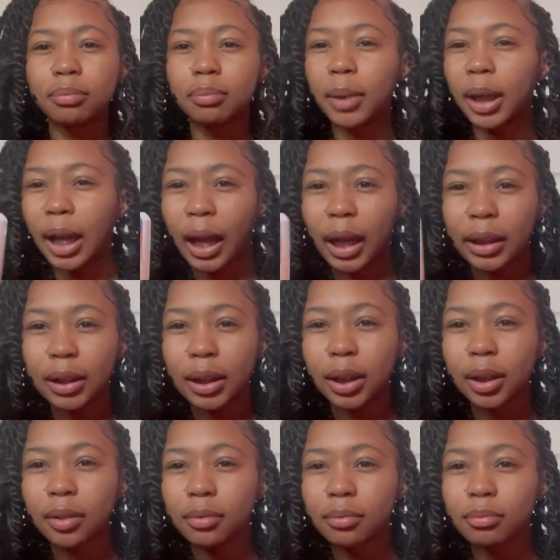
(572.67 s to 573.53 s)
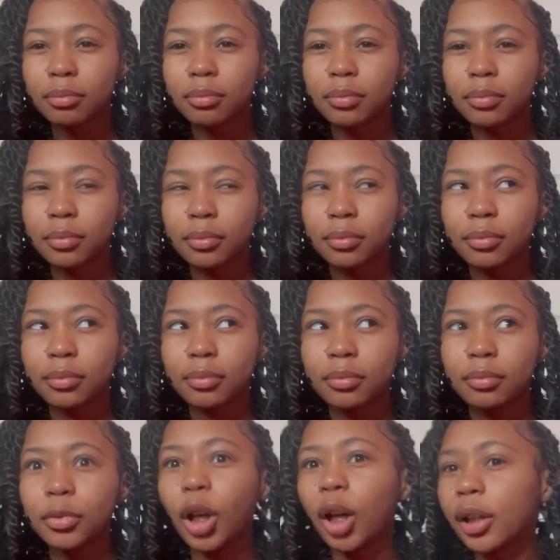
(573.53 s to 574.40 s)
but kind of.
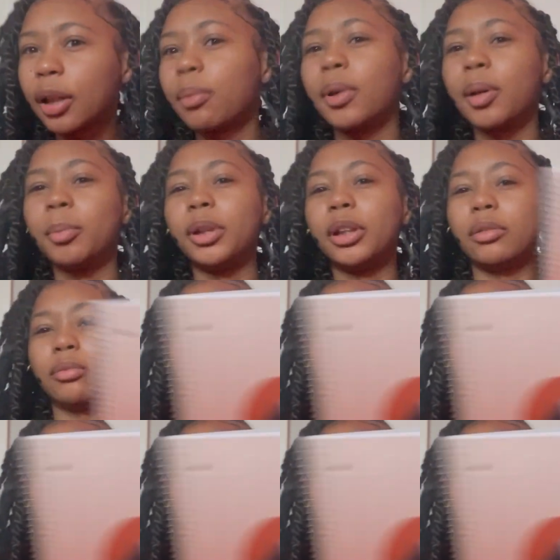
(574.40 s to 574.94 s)
Y'all get what I mean.